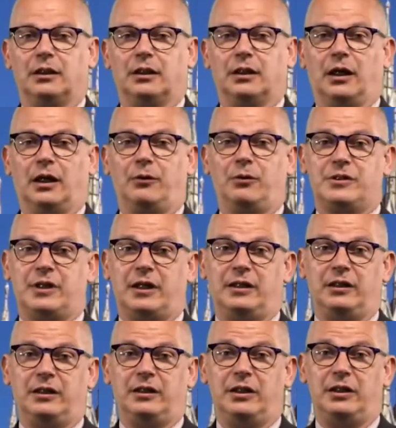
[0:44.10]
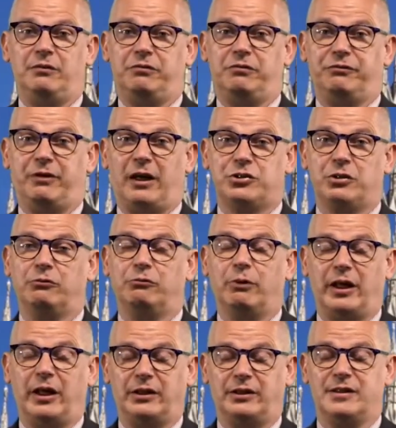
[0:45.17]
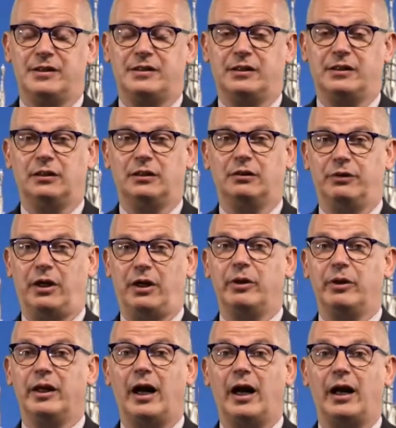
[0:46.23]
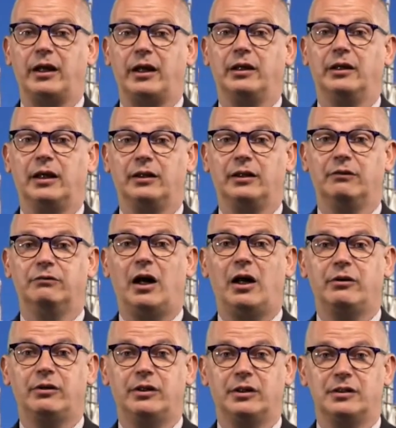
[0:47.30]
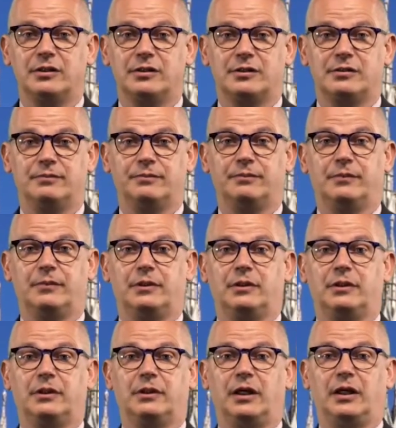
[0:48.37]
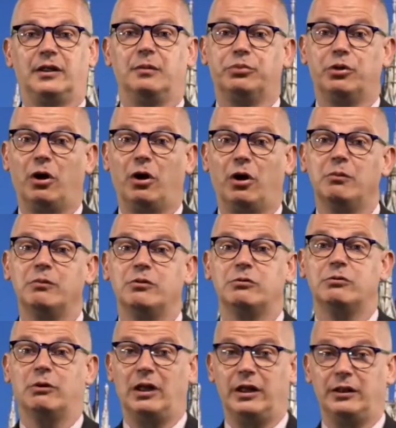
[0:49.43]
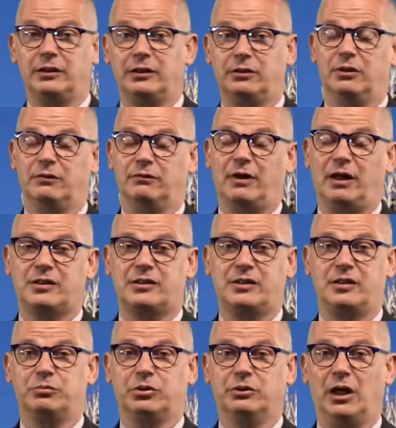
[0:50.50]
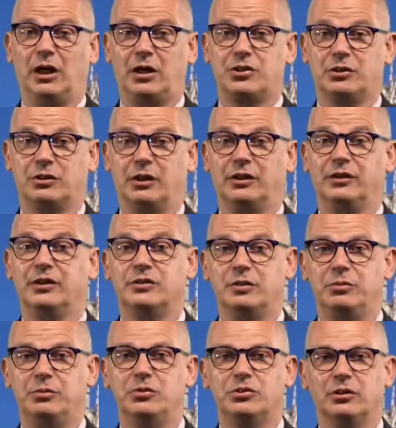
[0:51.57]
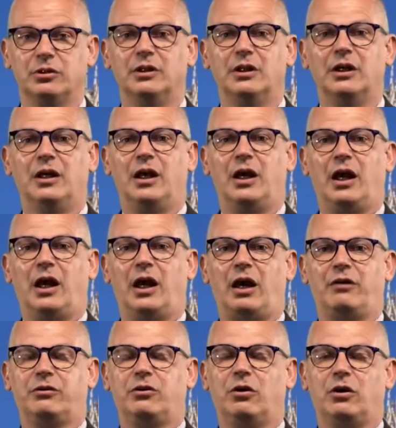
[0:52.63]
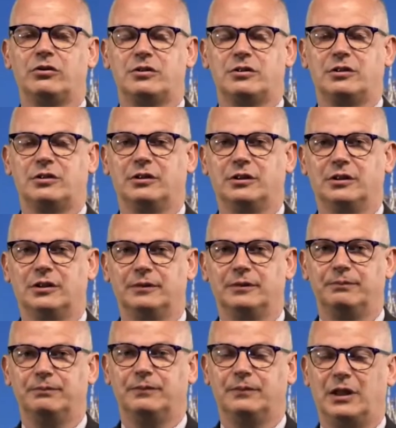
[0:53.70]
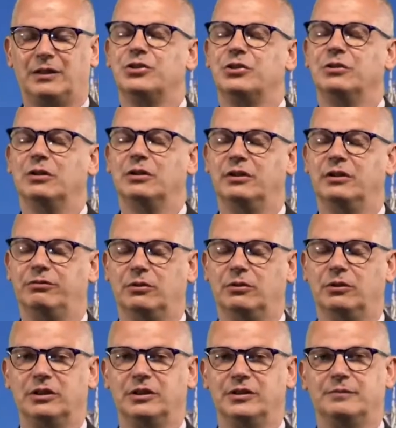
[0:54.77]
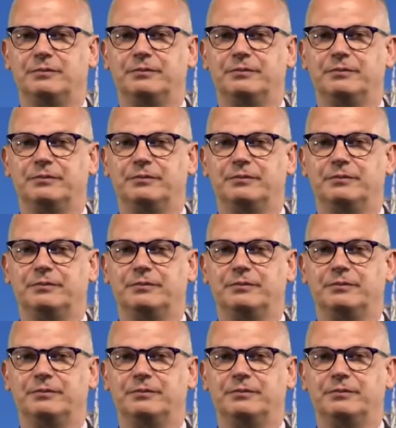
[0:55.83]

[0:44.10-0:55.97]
I would say the infection rate is still very high, and the variants and the problems related to the vaccine production and distribution have caused additional difficulties.